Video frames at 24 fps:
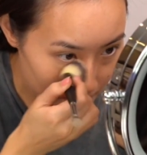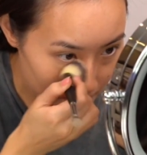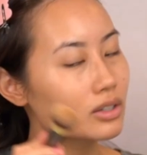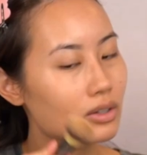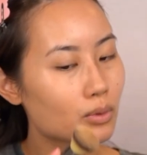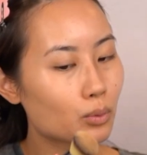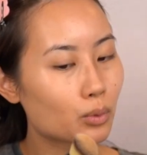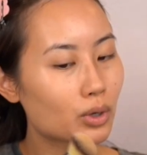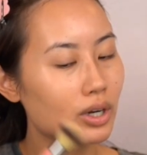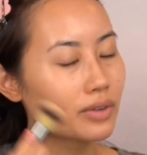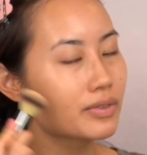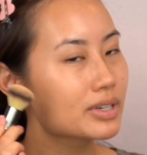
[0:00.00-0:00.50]

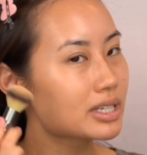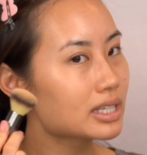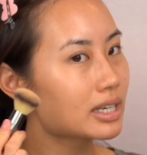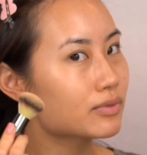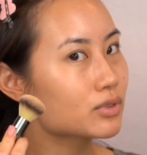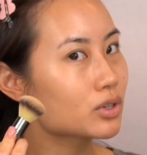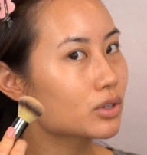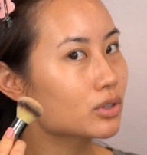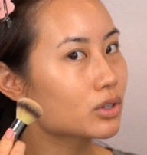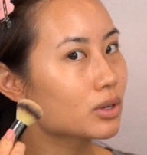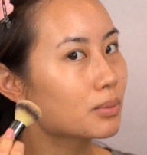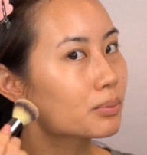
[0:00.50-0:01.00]
Whatever's left
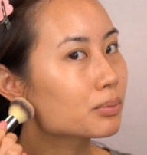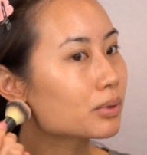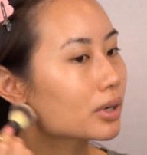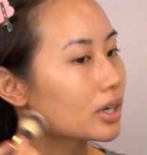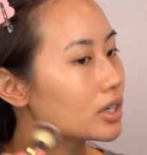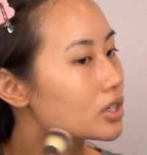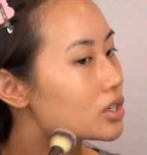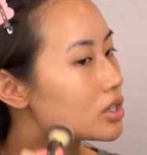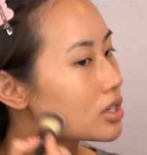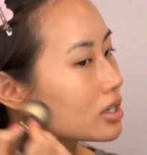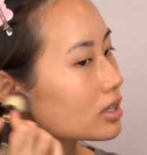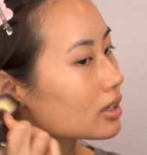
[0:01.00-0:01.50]
on your
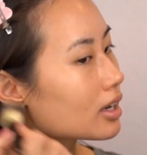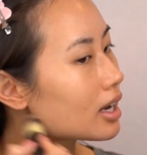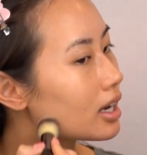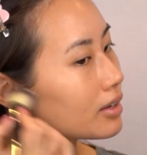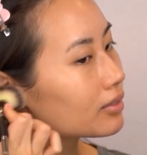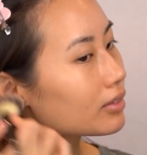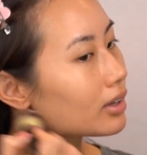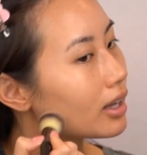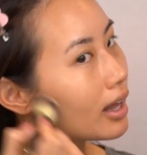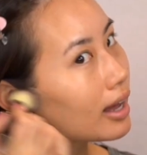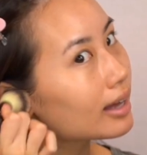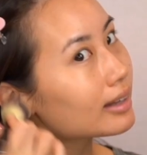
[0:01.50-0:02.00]
brush, just kind
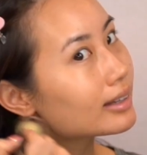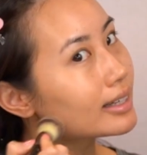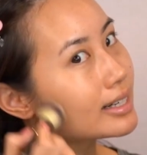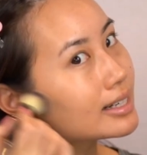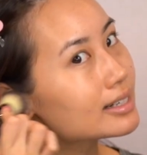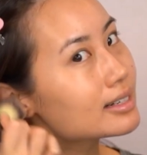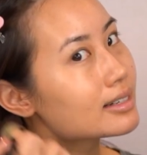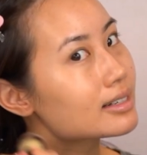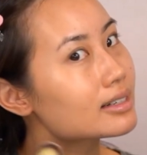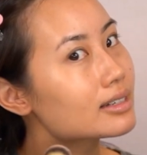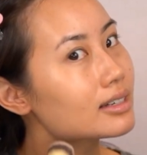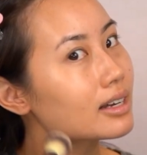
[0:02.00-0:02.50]
of lightly
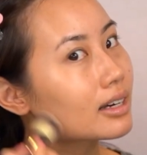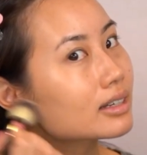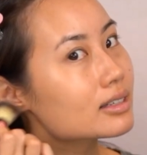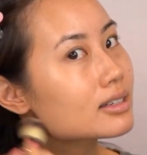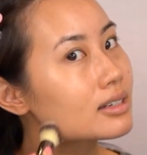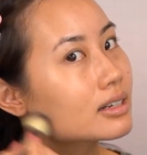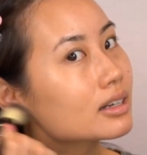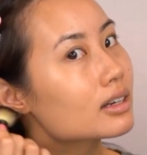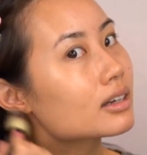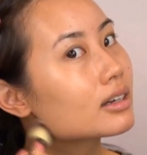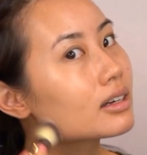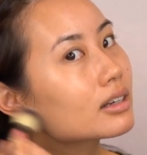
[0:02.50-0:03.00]

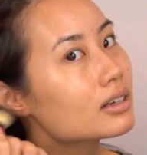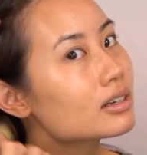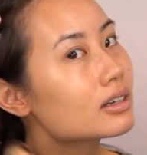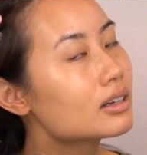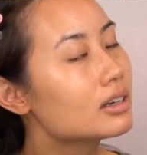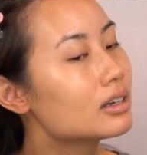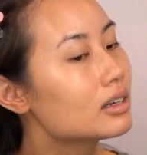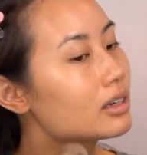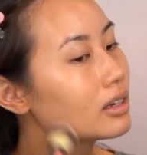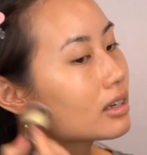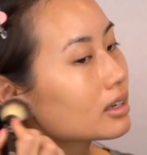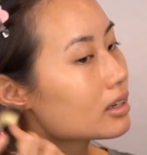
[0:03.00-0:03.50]
dust it,
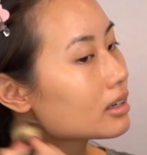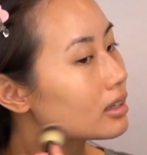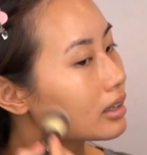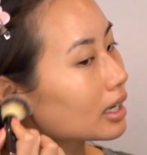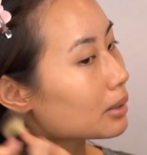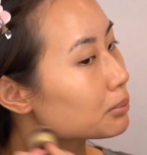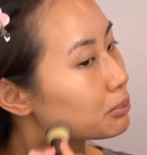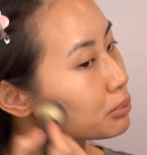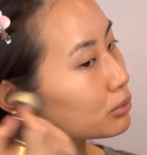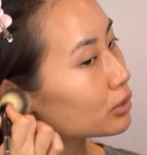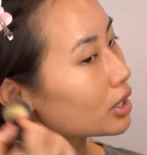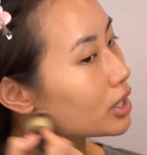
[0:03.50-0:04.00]

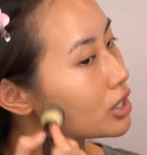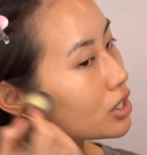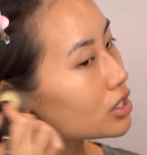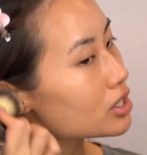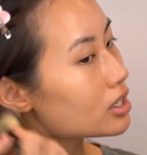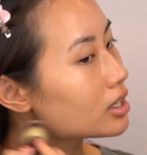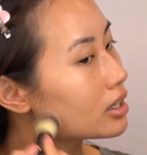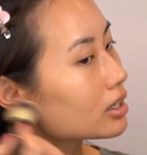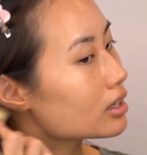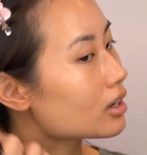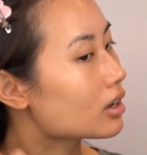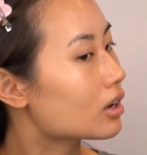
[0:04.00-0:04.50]
like brush
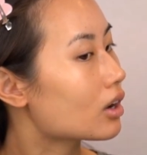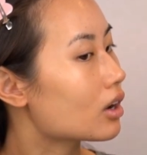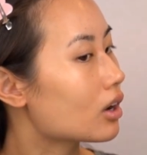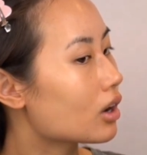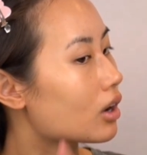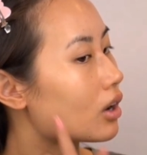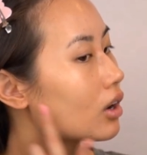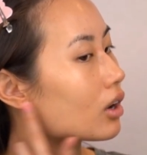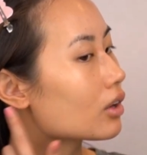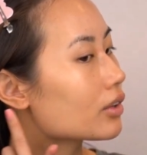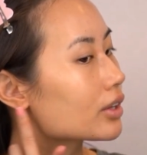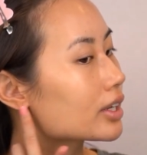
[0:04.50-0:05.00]
it
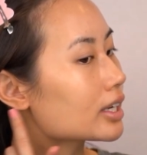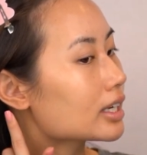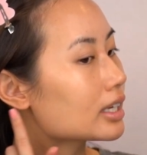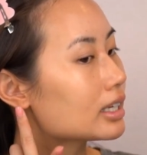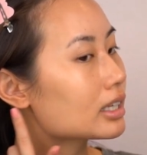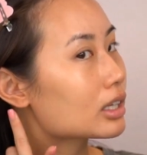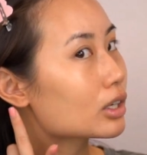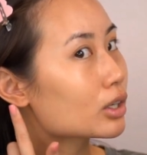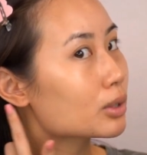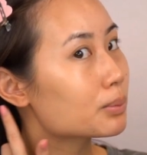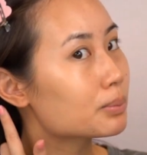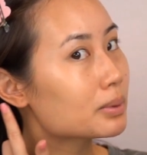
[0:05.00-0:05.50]
on the
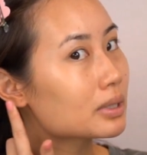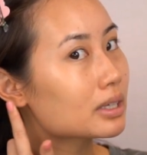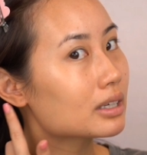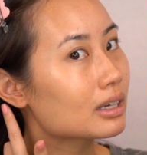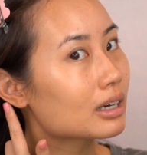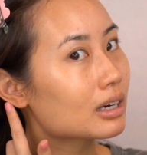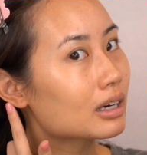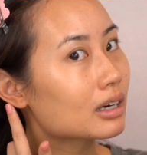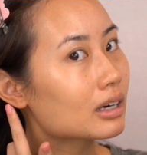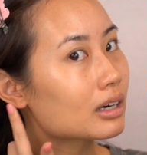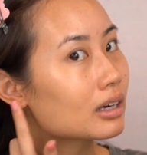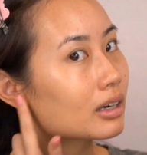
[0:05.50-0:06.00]
earlobe
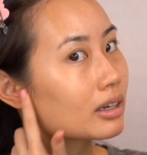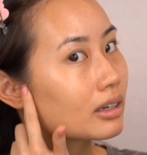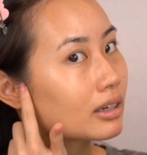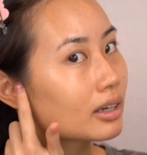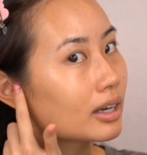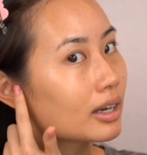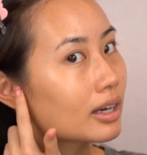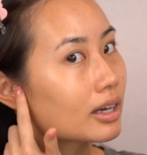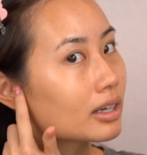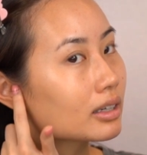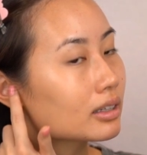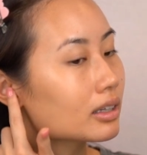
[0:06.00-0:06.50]
here
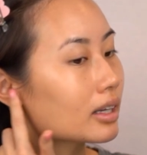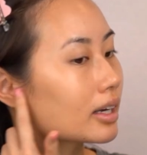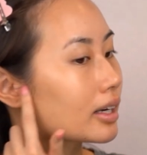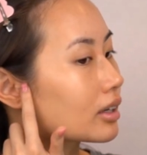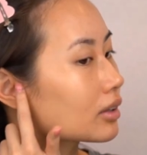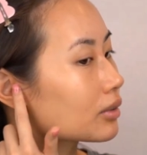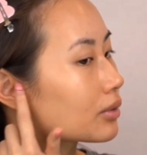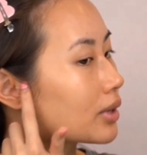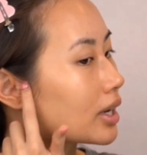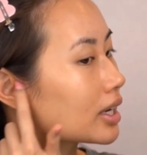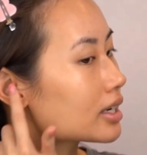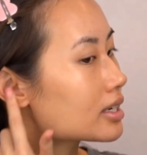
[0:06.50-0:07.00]
and like
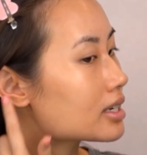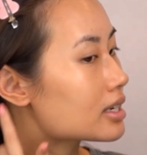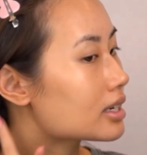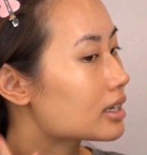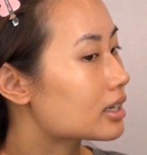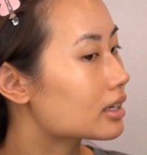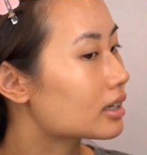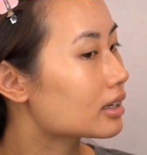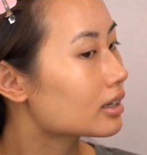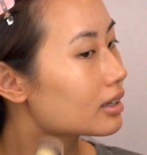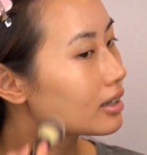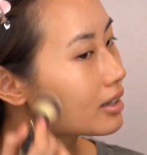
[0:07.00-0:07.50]
around
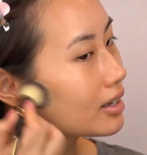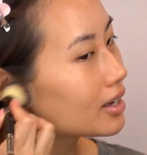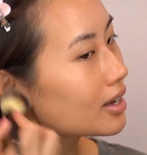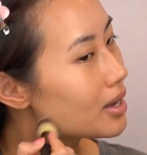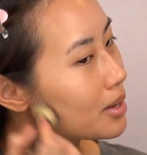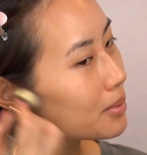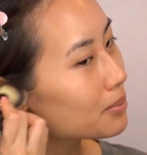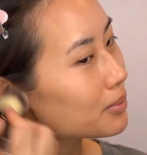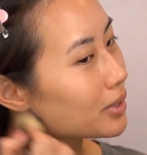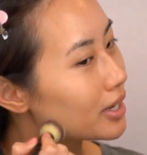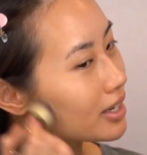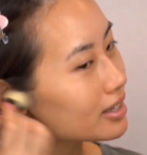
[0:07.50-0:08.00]
here.
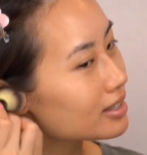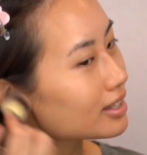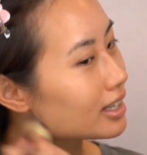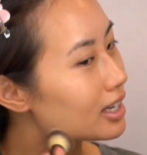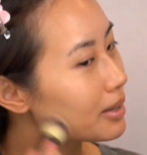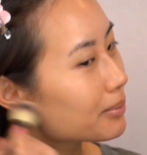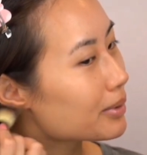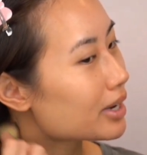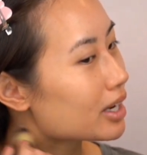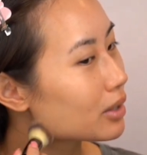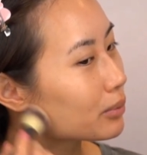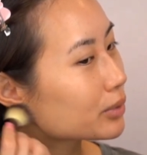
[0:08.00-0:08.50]
Because think
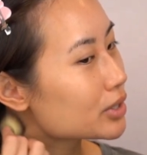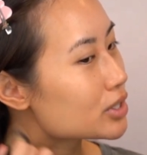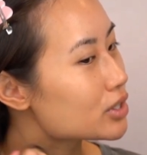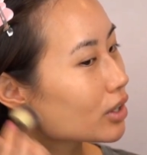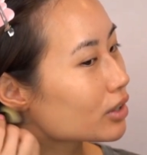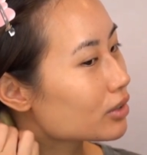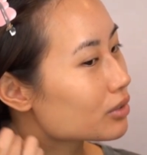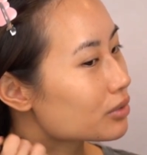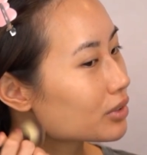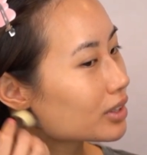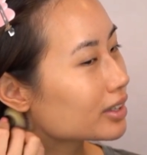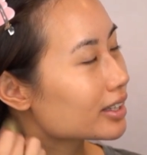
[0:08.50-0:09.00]
about it, we
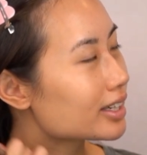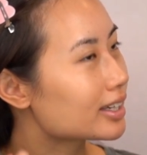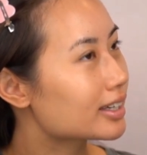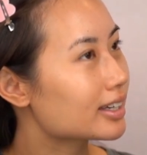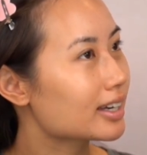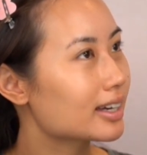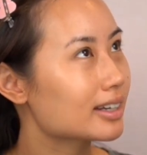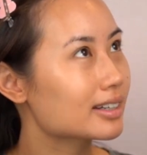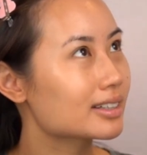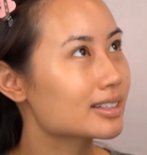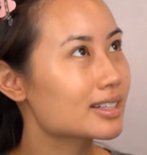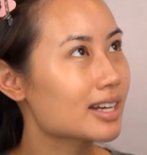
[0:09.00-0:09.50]
don't really
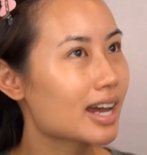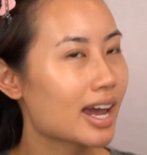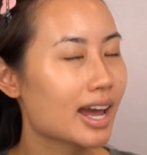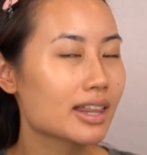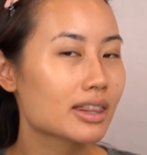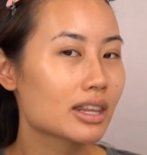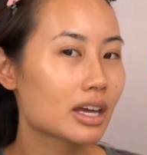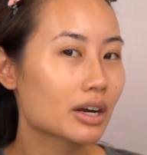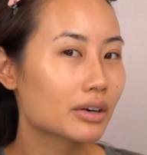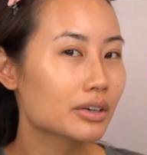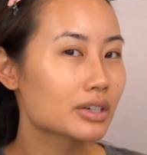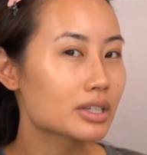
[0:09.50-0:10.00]
get
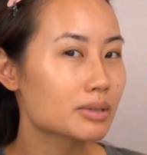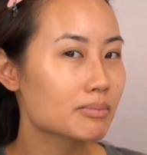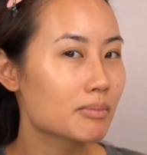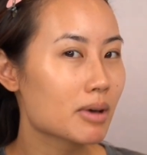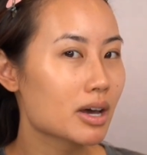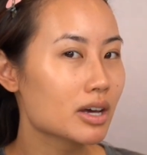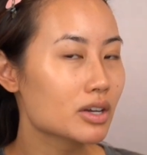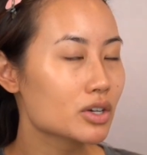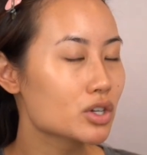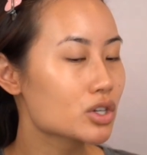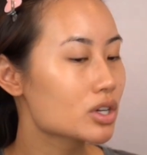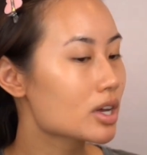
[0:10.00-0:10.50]
tan there as
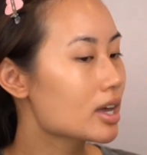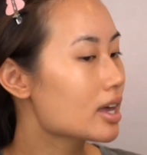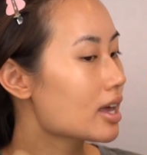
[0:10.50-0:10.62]
much,